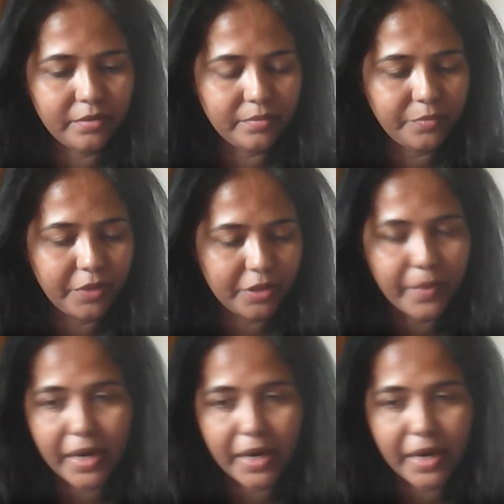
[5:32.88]
with my
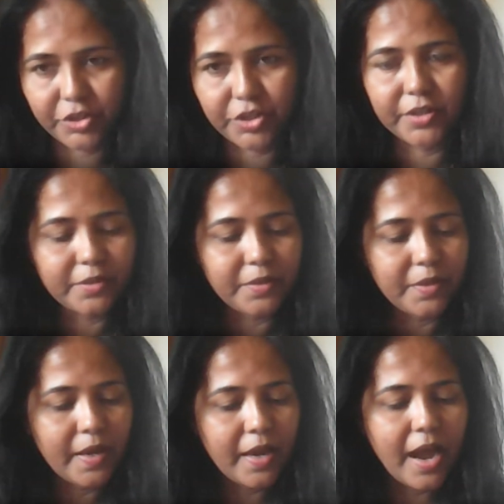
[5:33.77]
lecture,
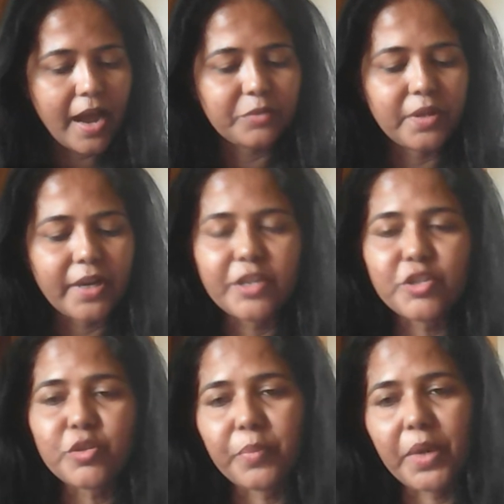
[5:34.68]
I would like to
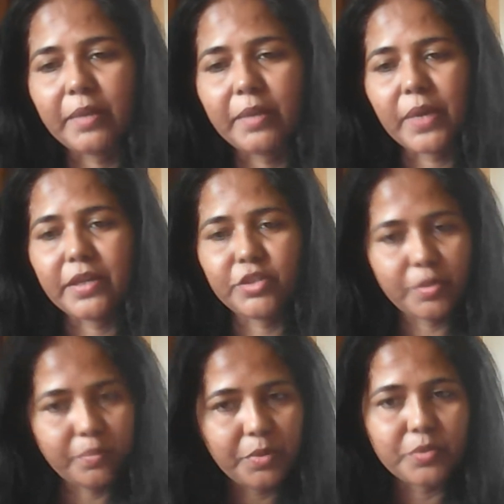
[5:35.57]
pay my
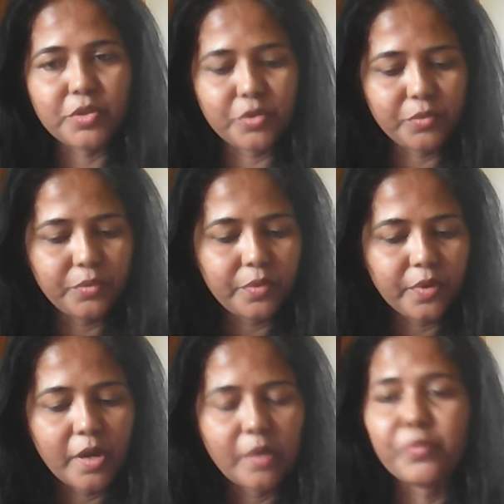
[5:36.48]
tribute to
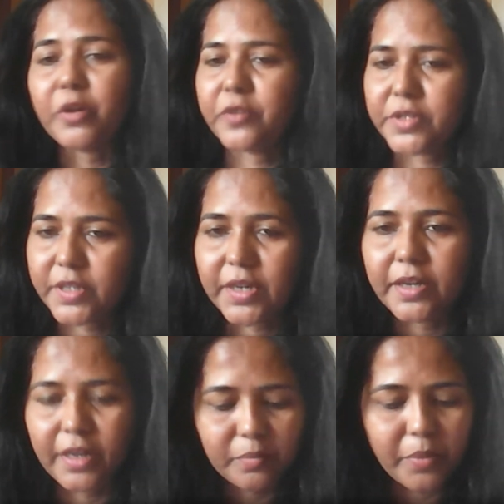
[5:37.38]
Professor
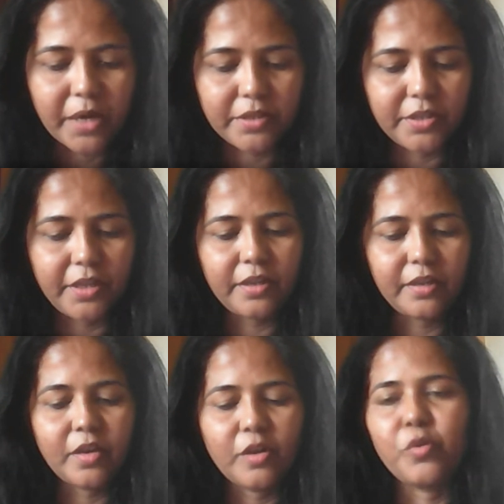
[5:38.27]
Anil Bhatti,
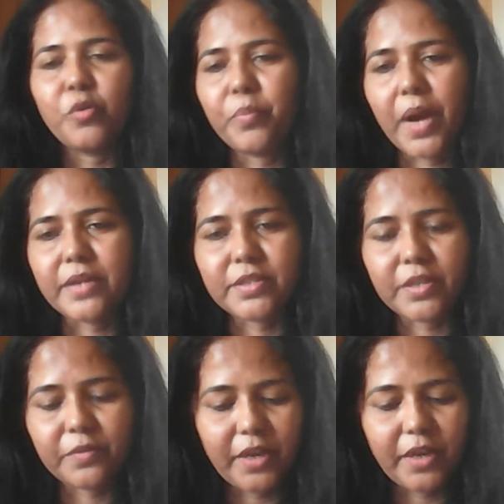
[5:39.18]
who passed
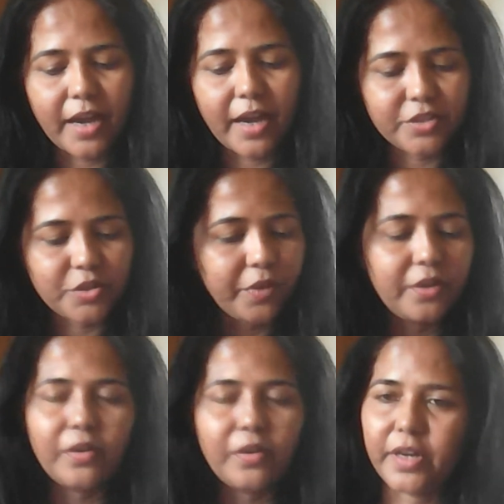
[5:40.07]
away last week
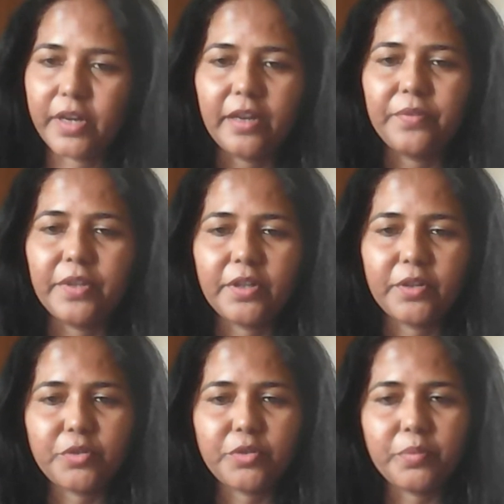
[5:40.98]
on 11th
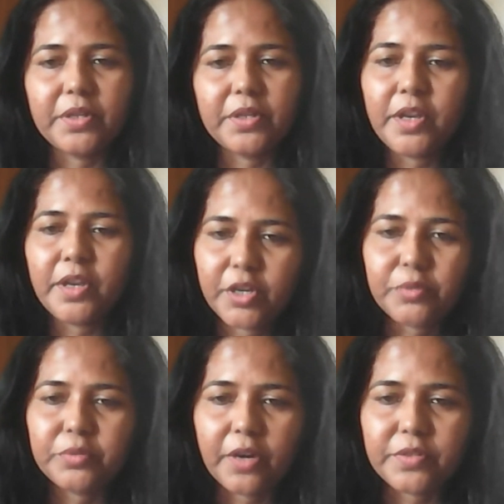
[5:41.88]
October
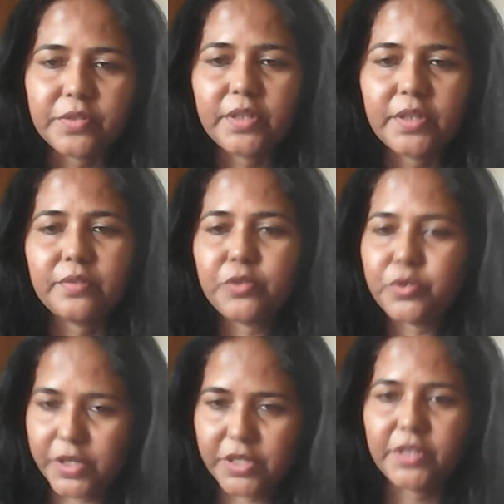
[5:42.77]

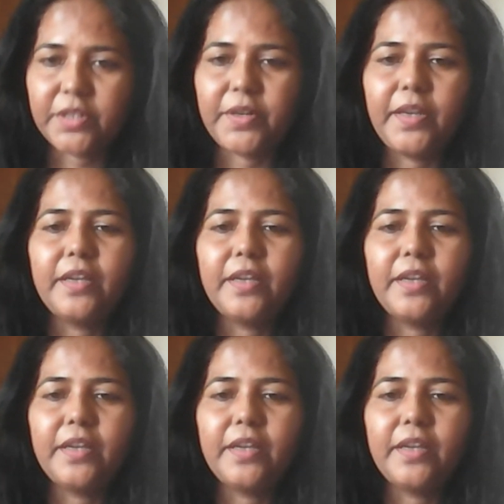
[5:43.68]
2023.